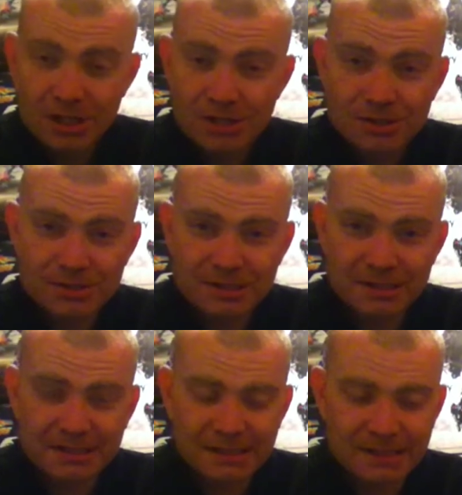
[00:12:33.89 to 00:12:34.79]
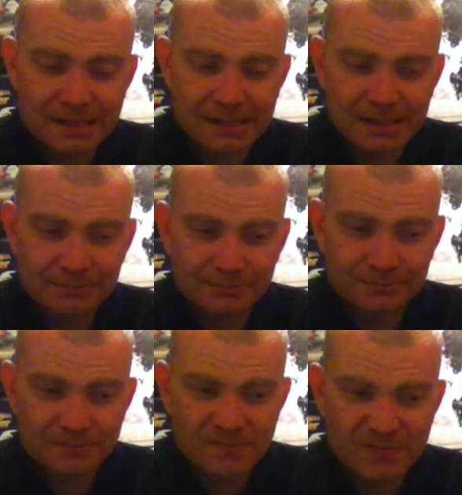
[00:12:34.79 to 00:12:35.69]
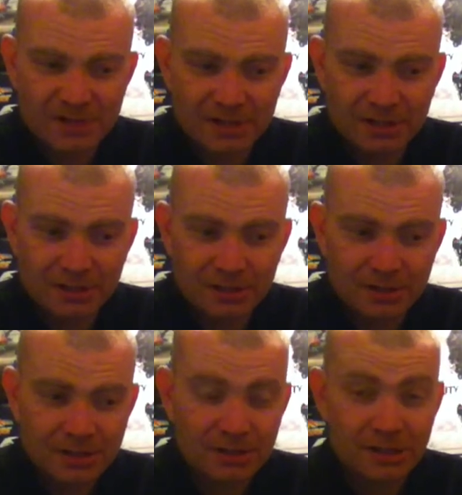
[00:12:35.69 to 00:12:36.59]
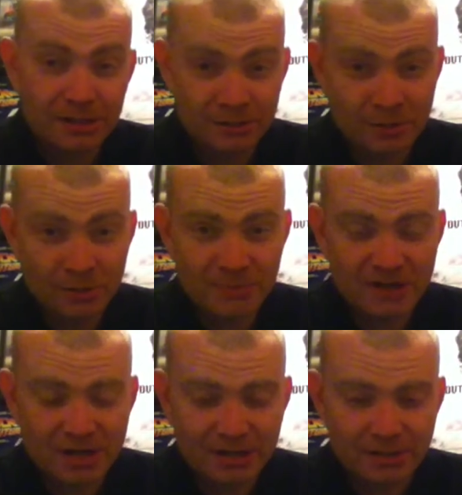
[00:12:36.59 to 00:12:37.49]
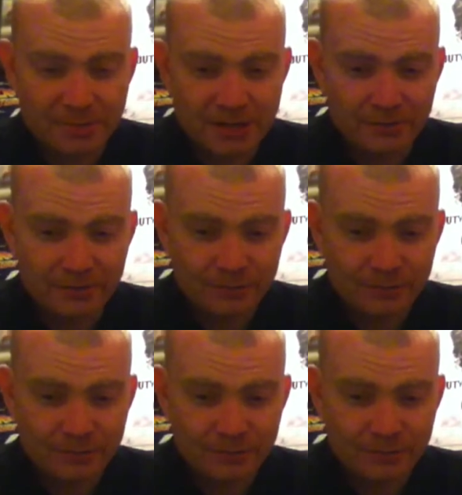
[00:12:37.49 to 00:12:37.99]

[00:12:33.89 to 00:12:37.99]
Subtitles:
just a little thing, he'll know what I'm talking about.